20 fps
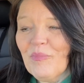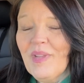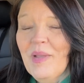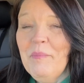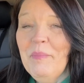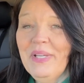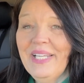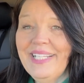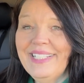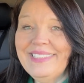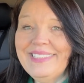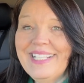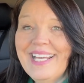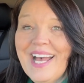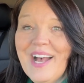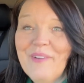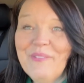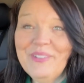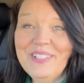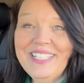But
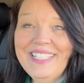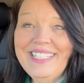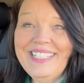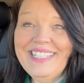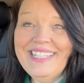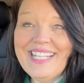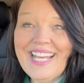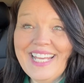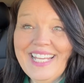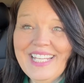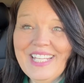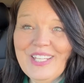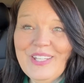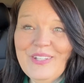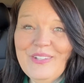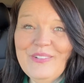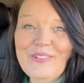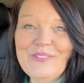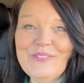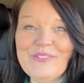I wanted to thank
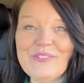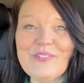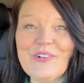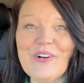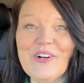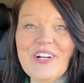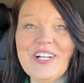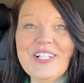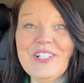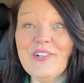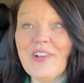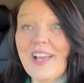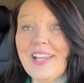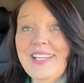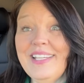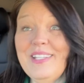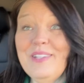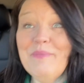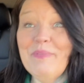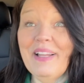you for trying a
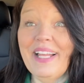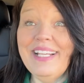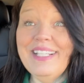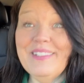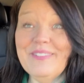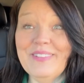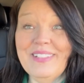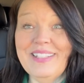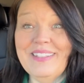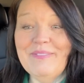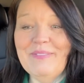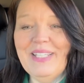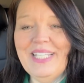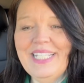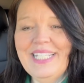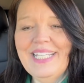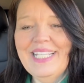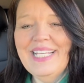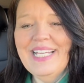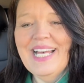new place with me.
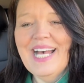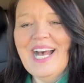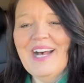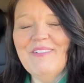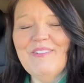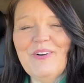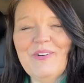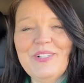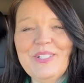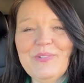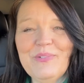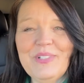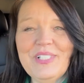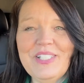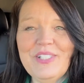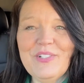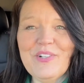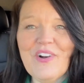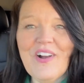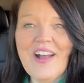I've always
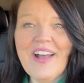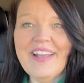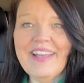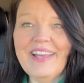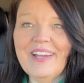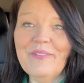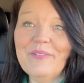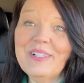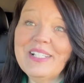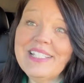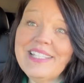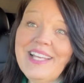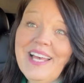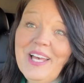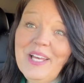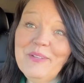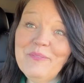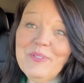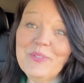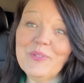wanted to try it. I wish the
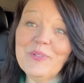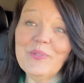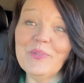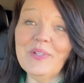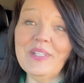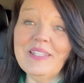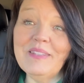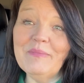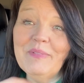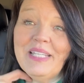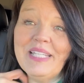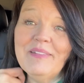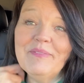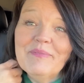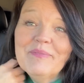Hubs was with me,